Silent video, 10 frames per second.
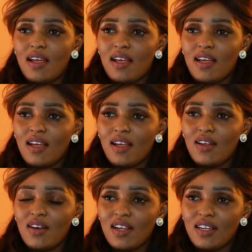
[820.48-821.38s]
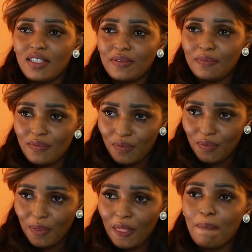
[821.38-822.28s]
Oh, so you shouldn't
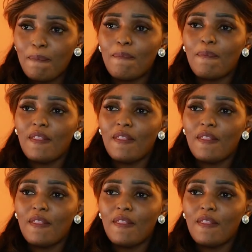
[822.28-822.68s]
use the English word?